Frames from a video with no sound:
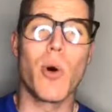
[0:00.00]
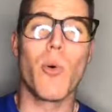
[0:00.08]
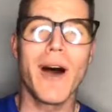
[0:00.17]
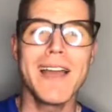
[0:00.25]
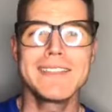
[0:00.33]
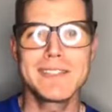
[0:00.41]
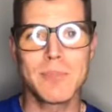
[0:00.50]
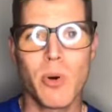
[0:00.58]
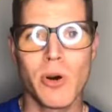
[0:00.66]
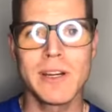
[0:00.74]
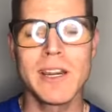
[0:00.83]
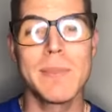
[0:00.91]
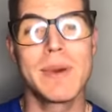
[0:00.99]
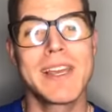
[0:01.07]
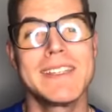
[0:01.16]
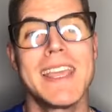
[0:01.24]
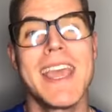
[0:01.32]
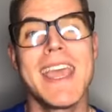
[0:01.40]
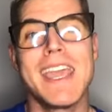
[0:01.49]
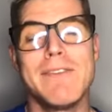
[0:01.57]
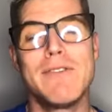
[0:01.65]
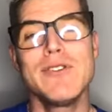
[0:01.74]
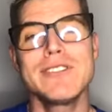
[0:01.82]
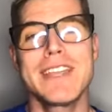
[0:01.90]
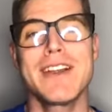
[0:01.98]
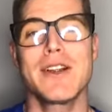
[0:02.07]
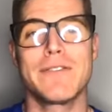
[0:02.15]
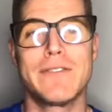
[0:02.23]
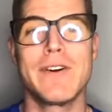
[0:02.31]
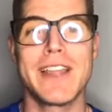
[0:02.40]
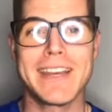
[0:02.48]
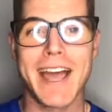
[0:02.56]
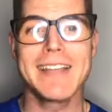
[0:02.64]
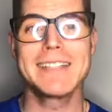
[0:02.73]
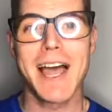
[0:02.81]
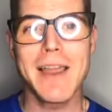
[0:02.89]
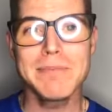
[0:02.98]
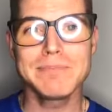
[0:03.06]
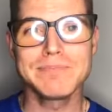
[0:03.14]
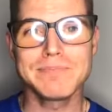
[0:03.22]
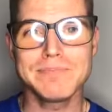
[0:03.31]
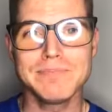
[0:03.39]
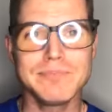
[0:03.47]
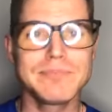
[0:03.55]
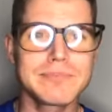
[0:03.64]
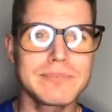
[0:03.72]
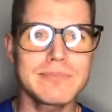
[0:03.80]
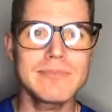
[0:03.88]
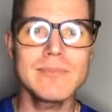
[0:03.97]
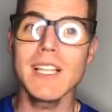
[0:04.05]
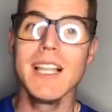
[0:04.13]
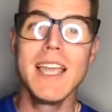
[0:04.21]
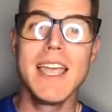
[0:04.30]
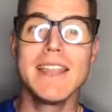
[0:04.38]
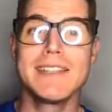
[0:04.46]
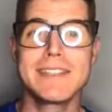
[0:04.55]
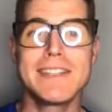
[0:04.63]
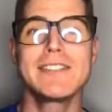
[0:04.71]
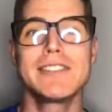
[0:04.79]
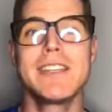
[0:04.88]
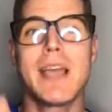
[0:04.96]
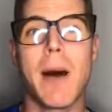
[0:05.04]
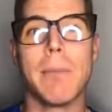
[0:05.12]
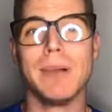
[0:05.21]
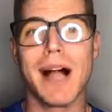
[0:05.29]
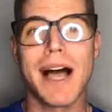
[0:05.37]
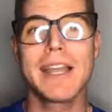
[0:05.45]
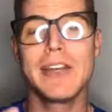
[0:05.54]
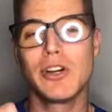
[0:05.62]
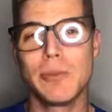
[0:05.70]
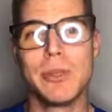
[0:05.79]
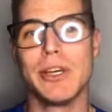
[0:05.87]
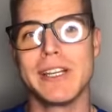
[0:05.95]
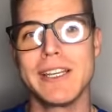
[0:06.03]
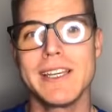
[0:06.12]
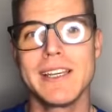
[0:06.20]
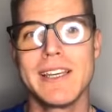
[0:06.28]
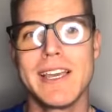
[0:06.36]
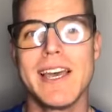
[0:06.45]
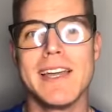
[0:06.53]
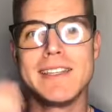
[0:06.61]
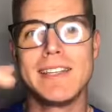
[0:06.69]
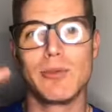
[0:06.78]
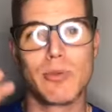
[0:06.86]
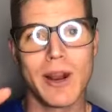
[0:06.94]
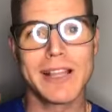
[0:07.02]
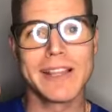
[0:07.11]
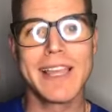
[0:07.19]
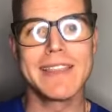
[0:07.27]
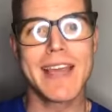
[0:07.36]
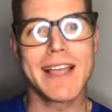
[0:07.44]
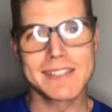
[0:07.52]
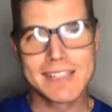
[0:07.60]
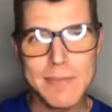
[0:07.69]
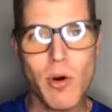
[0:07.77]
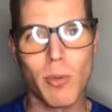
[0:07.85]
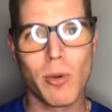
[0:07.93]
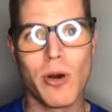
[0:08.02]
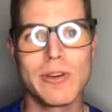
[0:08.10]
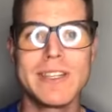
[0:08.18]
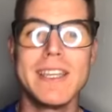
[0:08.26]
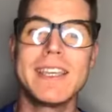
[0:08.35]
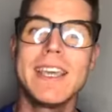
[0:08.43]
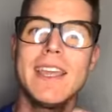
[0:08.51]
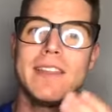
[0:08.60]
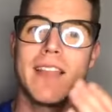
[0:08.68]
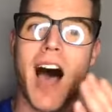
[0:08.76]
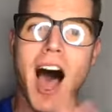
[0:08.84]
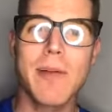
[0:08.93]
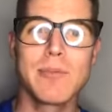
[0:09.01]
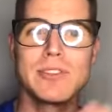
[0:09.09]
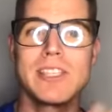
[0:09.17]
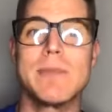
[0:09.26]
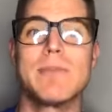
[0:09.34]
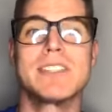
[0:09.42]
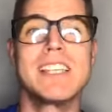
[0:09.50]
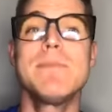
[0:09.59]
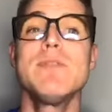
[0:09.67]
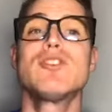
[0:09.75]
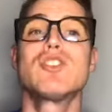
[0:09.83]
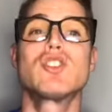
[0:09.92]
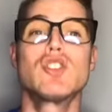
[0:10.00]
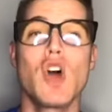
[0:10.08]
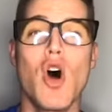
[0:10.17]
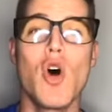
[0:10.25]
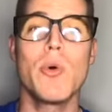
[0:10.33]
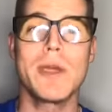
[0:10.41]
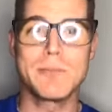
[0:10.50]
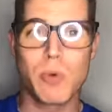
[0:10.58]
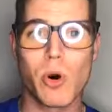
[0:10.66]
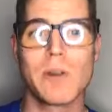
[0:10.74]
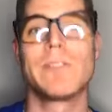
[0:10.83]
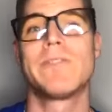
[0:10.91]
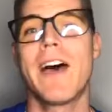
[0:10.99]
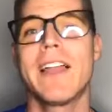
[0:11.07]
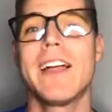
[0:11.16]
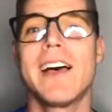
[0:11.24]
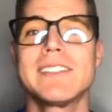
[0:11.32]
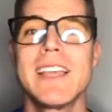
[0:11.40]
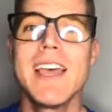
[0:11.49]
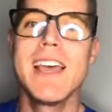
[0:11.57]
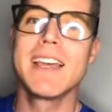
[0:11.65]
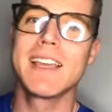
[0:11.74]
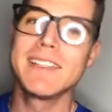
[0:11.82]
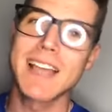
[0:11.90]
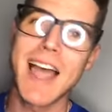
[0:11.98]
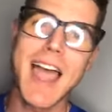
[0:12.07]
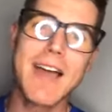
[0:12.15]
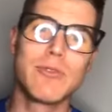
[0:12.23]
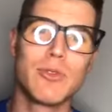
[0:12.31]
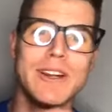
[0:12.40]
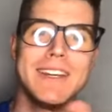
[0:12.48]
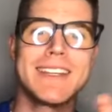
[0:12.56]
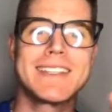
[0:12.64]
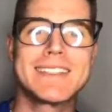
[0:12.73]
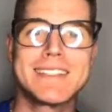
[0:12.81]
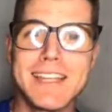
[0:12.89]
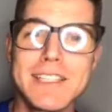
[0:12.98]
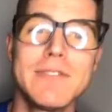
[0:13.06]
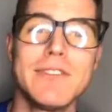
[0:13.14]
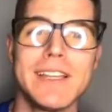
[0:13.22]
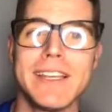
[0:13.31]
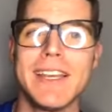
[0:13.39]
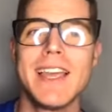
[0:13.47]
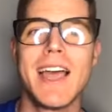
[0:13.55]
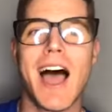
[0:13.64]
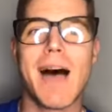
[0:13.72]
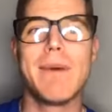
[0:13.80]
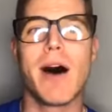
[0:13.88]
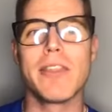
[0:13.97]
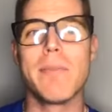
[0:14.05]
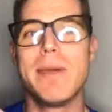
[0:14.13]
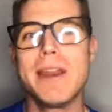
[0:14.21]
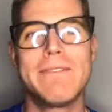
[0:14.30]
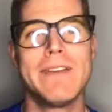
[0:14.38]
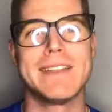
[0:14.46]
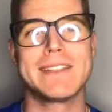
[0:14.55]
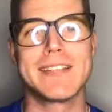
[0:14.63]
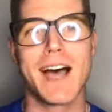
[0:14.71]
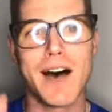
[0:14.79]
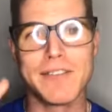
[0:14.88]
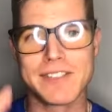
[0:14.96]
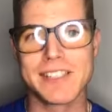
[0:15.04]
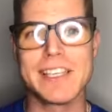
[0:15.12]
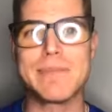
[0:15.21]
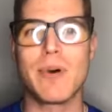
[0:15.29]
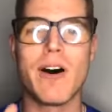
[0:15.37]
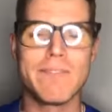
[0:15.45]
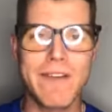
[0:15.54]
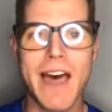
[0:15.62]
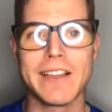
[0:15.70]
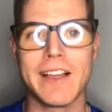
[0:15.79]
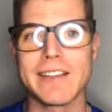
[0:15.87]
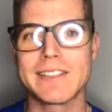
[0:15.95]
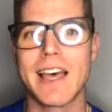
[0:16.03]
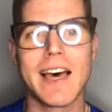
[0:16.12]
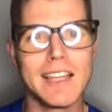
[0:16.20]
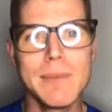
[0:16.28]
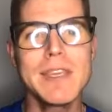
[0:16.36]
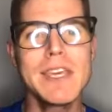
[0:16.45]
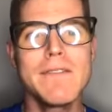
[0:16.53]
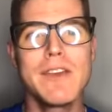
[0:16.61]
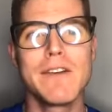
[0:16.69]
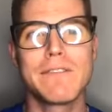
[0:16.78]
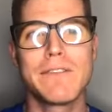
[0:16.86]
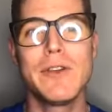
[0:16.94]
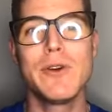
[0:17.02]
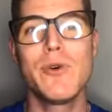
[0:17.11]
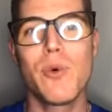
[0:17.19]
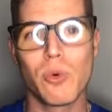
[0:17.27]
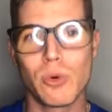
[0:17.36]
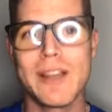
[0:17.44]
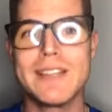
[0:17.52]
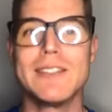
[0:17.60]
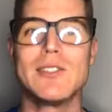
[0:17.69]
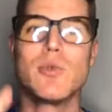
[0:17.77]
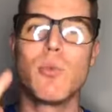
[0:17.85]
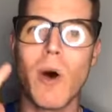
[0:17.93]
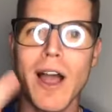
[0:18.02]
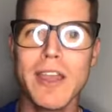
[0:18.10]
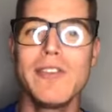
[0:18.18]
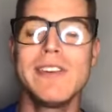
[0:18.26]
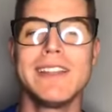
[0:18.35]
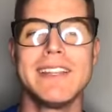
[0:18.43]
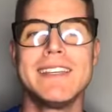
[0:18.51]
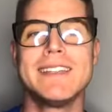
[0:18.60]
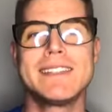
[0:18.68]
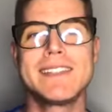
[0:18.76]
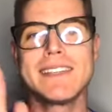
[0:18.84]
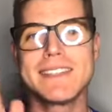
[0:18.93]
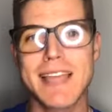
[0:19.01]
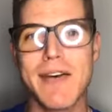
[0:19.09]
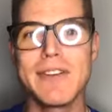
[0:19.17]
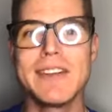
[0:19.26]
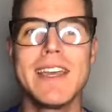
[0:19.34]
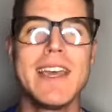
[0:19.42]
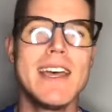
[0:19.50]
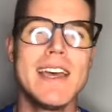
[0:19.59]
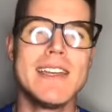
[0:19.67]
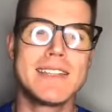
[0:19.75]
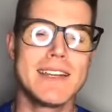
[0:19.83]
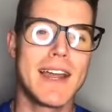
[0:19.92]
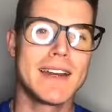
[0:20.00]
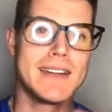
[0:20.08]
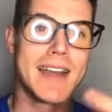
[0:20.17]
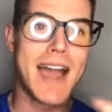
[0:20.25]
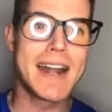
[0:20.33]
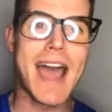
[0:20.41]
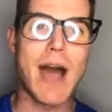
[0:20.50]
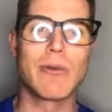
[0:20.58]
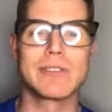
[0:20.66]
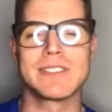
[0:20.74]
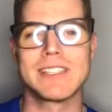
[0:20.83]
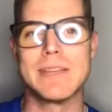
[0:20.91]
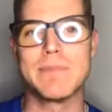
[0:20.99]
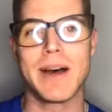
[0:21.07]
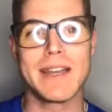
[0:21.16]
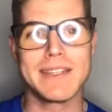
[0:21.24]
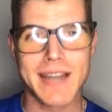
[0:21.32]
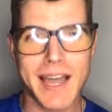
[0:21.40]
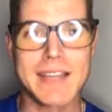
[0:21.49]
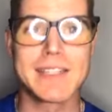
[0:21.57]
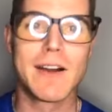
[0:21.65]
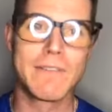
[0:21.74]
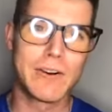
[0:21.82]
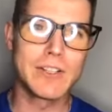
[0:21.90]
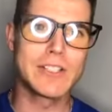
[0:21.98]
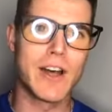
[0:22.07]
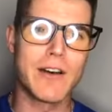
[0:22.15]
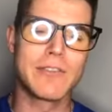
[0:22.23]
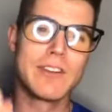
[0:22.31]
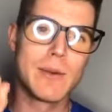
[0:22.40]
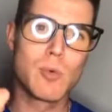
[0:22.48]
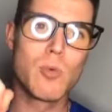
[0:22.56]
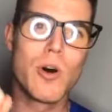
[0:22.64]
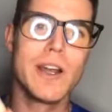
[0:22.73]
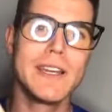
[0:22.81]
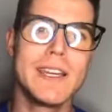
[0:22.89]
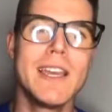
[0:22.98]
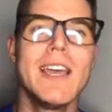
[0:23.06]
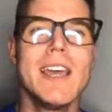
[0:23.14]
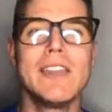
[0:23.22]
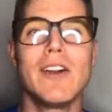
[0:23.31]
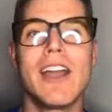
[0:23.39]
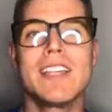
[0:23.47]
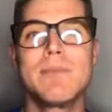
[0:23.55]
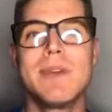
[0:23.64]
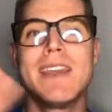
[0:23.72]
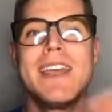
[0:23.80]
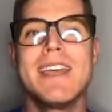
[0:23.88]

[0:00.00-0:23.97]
why is this important? Because if you stare at your phone at nighttime, is essentially blocking your ability to regulate that sleep hormone to get optimal sleep. Sleep is so important for fat loss. Guys, I have written extensively about the benefits of sleep on fat loss. Let me give you a few reasons why you need at least seven to nine hours of sleep a night. First off, number one, there has been